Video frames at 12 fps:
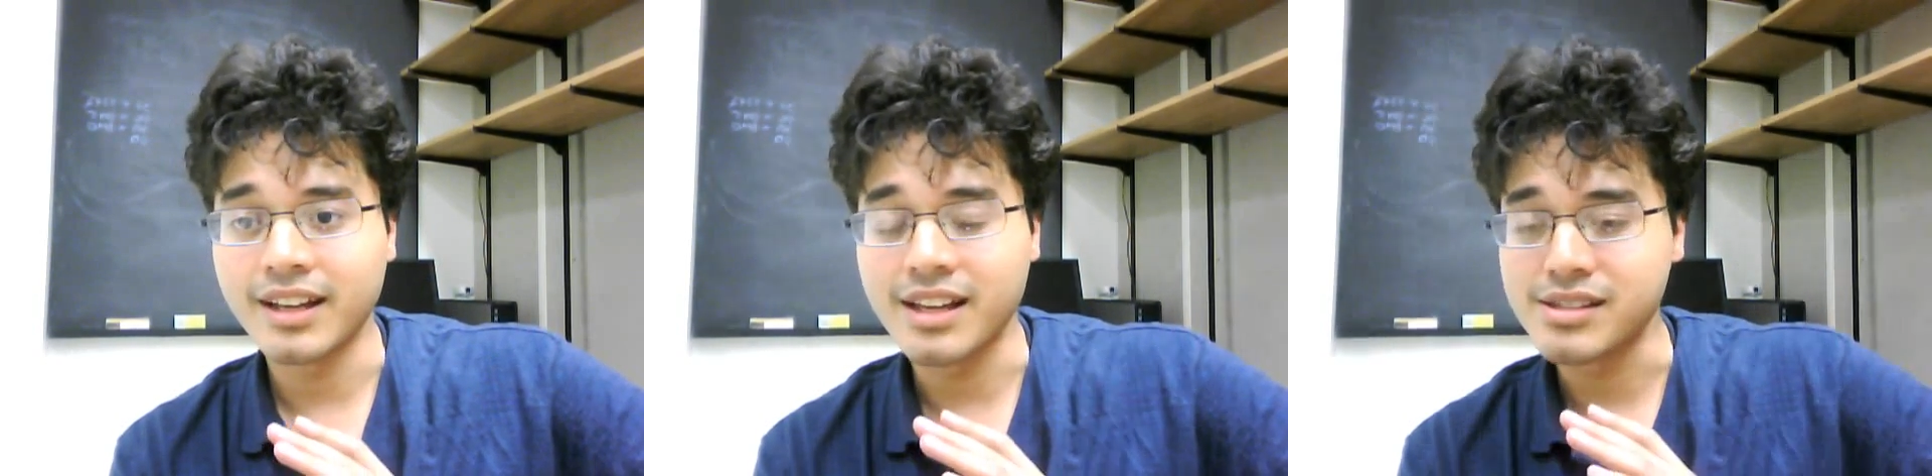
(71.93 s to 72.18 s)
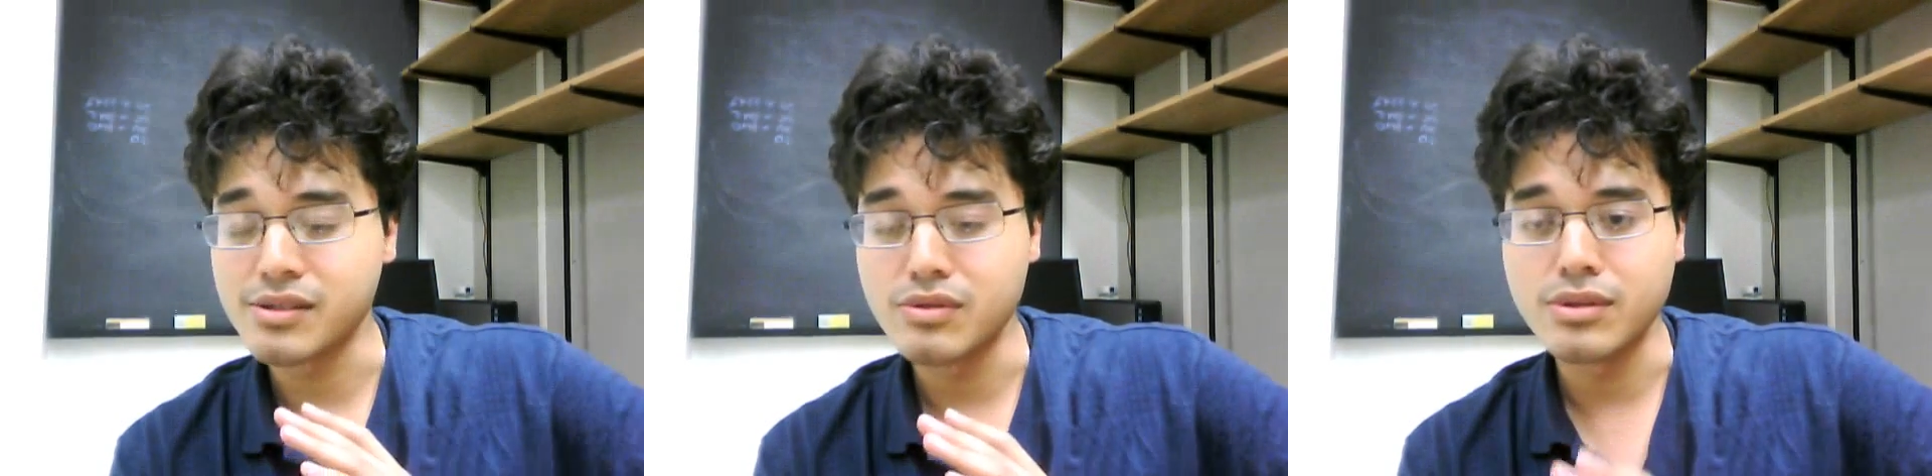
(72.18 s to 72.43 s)

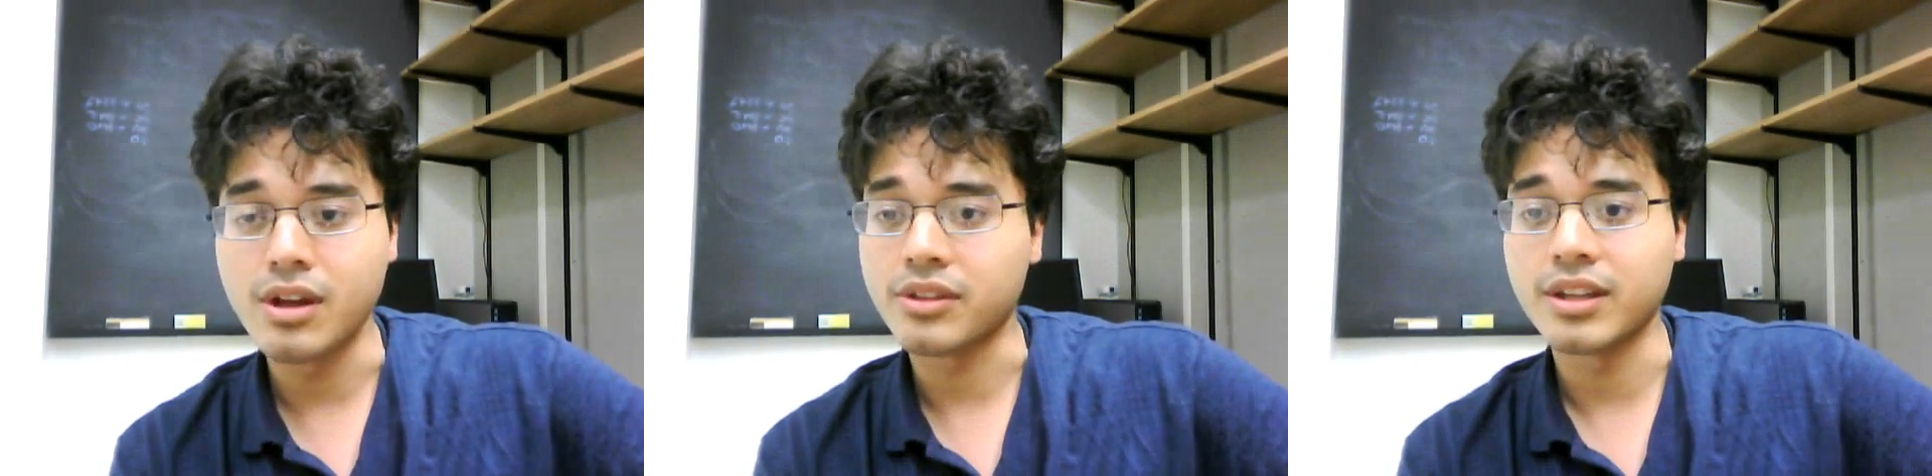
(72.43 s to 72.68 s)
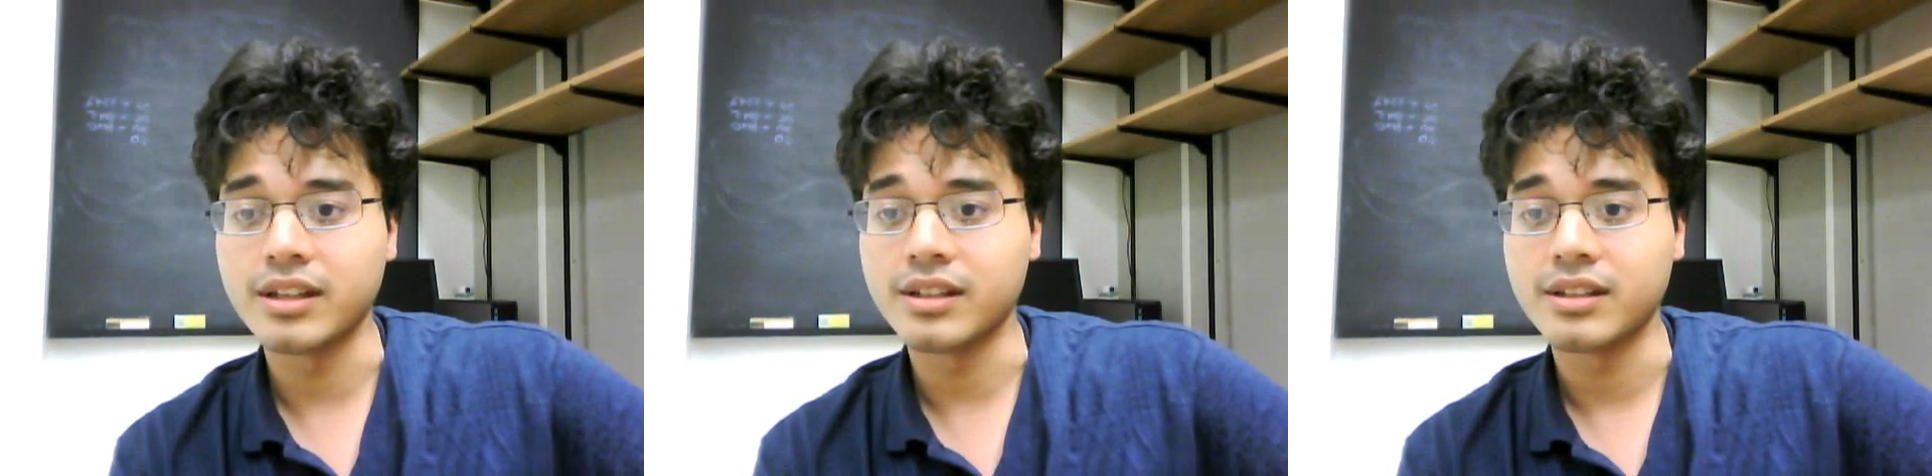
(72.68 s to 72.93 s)
has
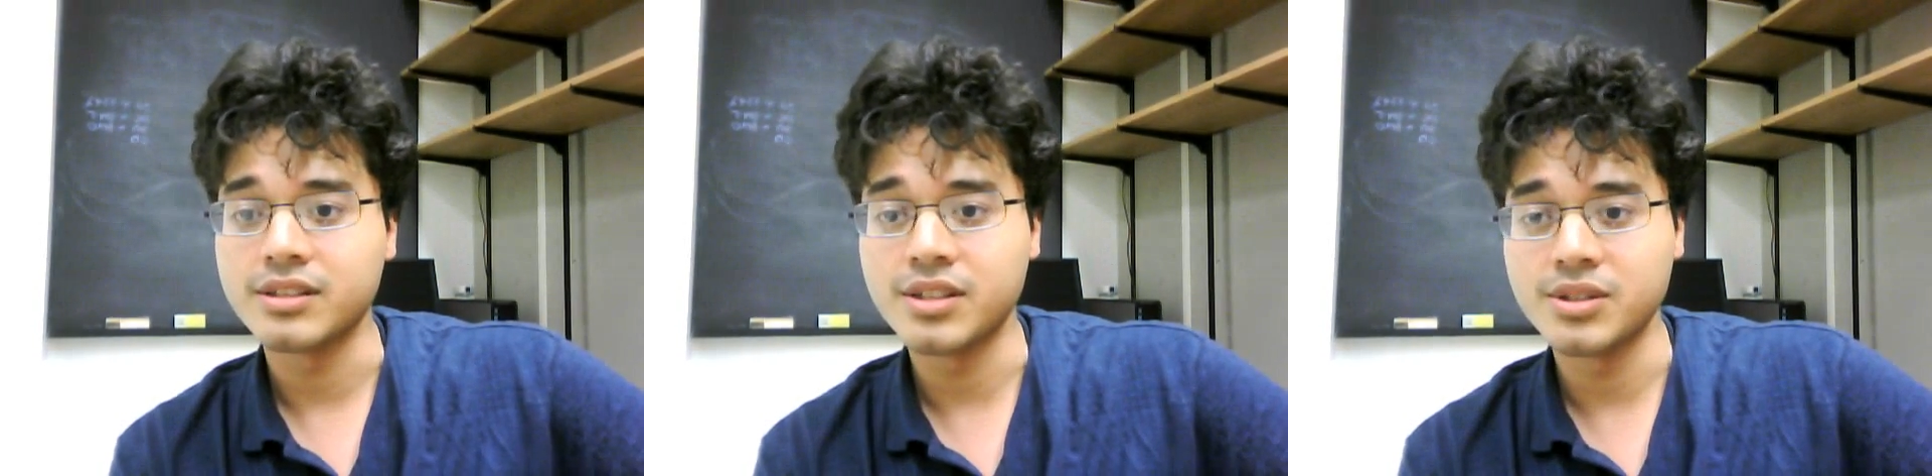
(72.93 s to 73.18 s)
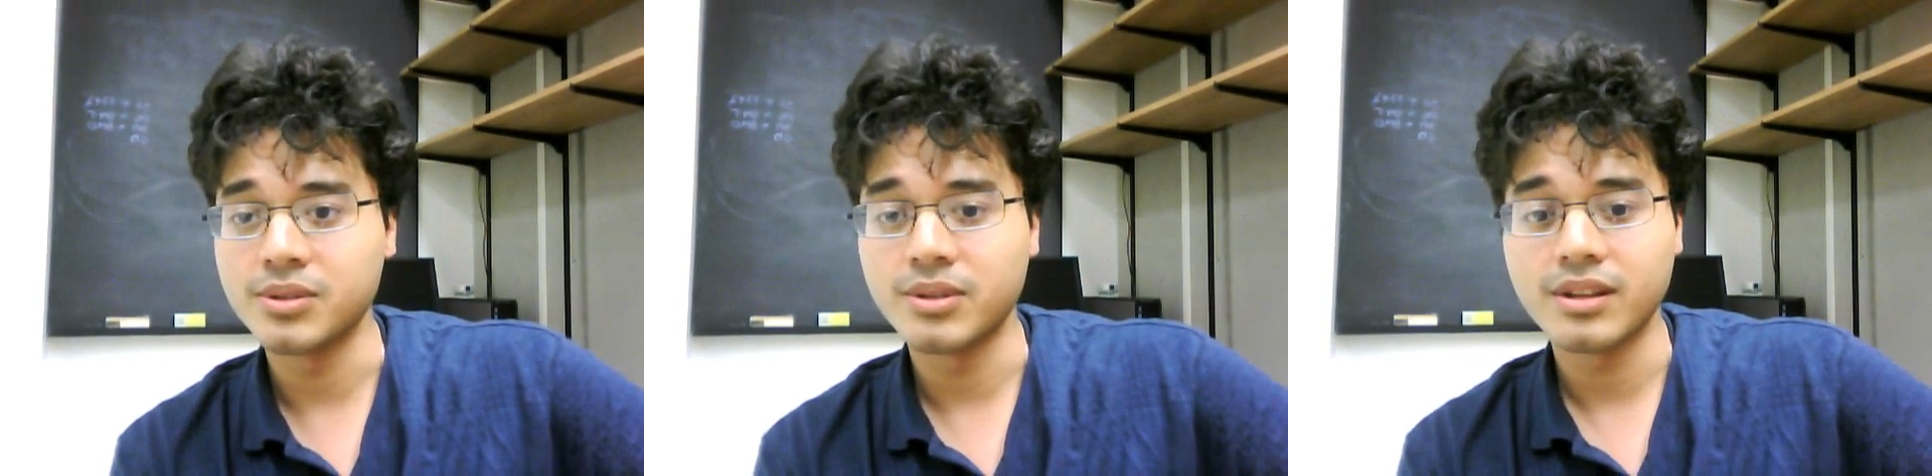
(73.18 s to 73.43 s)
nothing
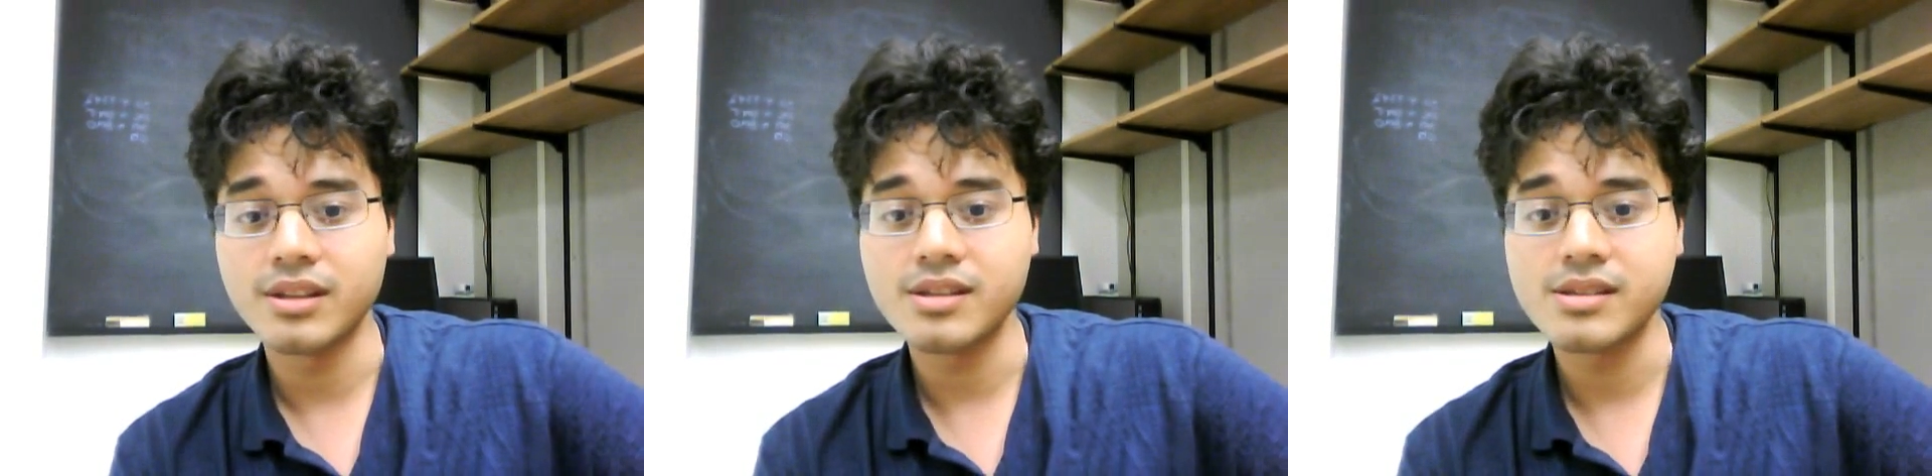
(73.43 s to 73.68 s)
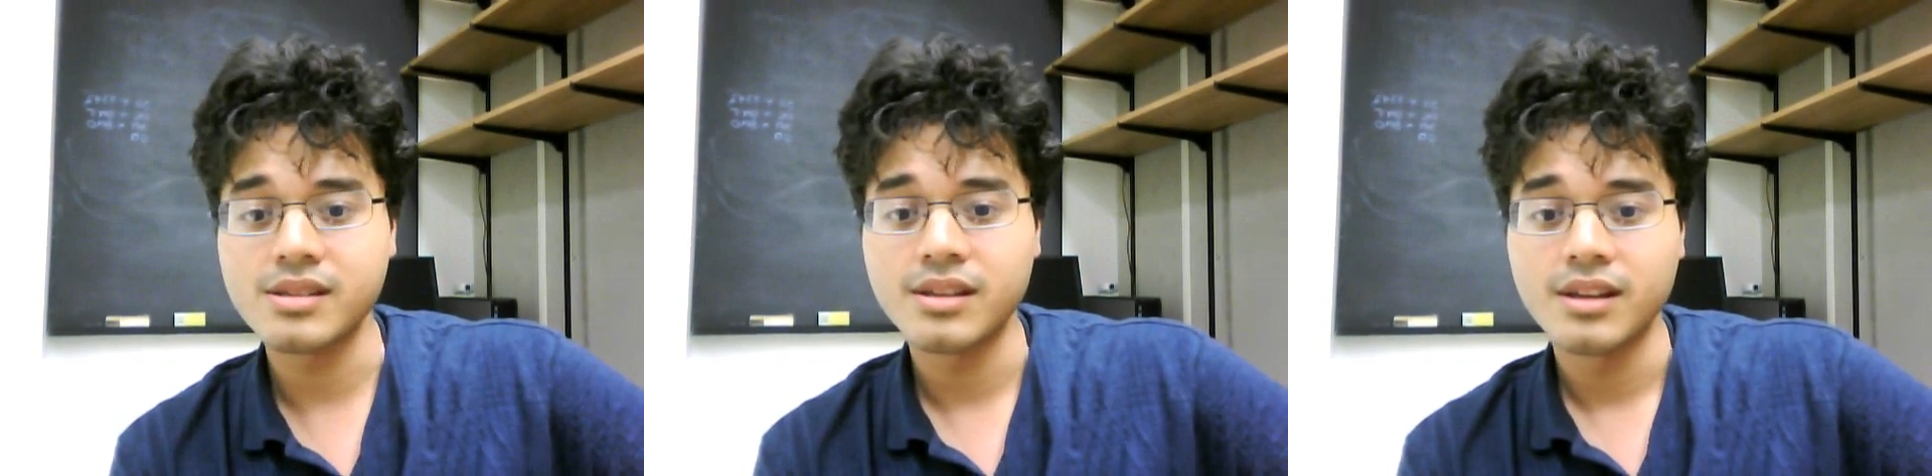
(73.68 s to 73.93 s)
to do with
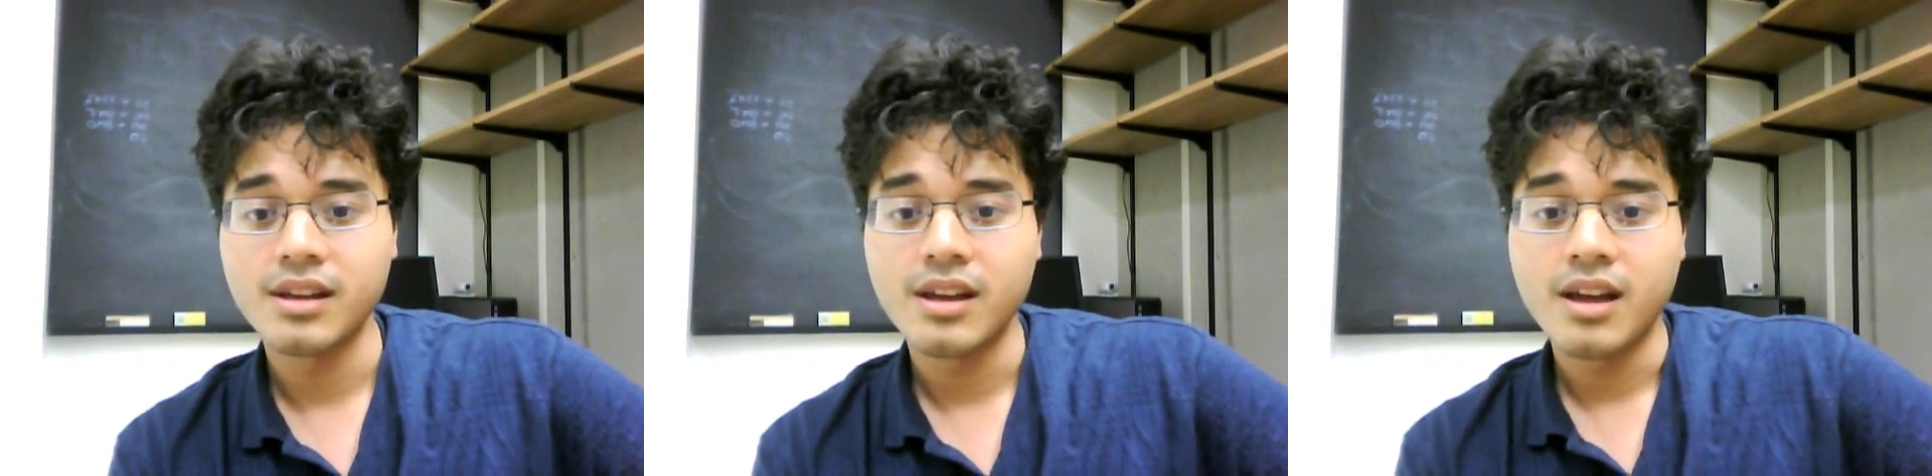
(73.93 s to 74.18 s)
this.